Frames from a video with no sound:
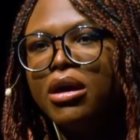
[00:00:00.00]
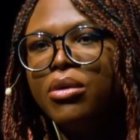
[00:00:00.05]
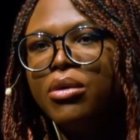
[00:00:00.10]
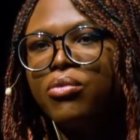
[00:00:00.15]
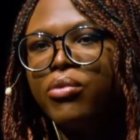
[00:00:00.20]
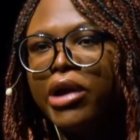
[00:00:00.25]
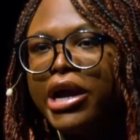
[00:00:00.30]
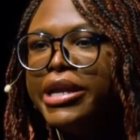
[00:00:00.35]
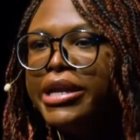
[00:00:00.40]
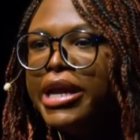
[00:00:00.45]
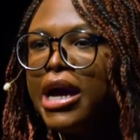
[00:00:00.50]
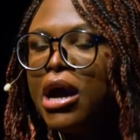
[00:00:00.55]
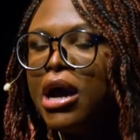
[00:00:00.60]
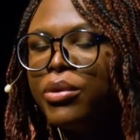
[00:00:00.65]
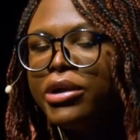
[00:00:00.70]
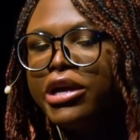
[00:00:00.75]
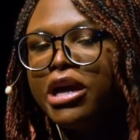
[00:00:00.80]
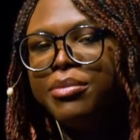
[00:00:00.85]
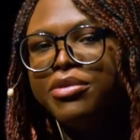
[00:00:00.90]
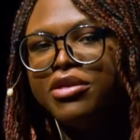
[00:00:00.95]
Right now,
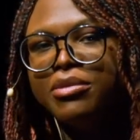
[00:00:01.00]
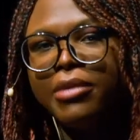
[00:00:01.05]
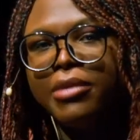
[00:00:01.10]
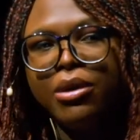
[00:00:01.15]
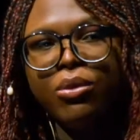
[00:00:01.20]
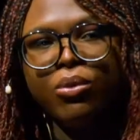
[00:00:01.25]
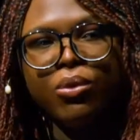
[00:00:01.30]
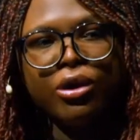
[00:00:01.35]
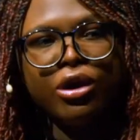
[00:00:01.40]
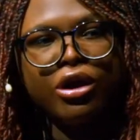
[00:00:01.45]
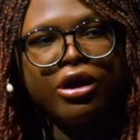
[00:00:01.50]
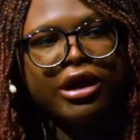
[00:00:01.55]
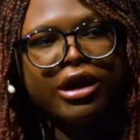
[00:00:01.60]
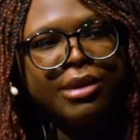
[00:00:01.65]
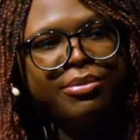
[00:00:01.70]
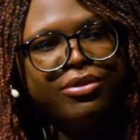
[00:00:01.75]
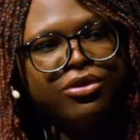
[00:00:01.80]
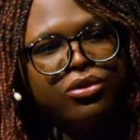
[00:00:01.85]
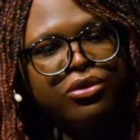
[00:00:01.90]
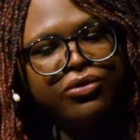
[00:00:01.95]
when it comes to my work,
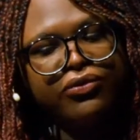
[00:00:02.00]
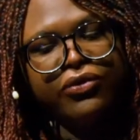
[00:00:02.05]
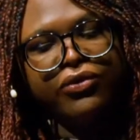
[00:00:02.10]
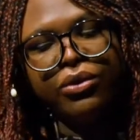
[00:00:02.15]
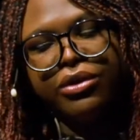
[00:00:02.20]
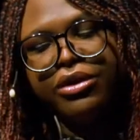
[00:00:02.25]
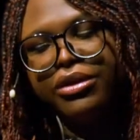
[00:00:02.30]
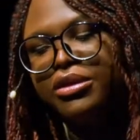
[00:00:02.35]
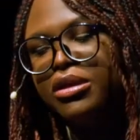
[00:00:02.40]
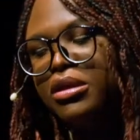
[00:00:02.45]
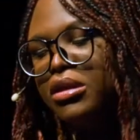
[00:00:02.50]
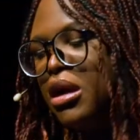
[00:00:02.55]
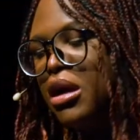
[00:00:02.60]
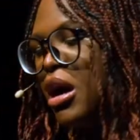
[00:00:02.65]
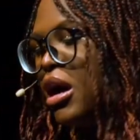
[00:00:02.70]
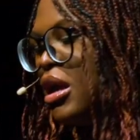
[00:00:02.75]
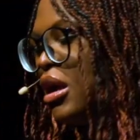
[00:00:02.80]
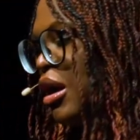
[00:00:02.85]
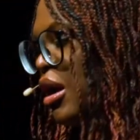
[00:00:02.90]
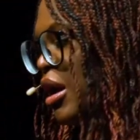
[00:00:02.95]
I'm sort of focused a
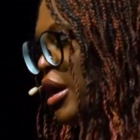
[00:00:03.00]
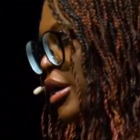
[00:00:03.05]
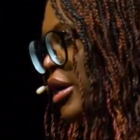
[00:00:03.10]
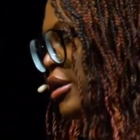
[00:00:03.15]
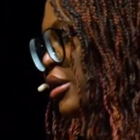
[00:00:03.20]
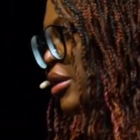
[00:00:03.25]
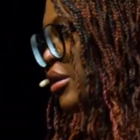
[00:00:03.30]
lot on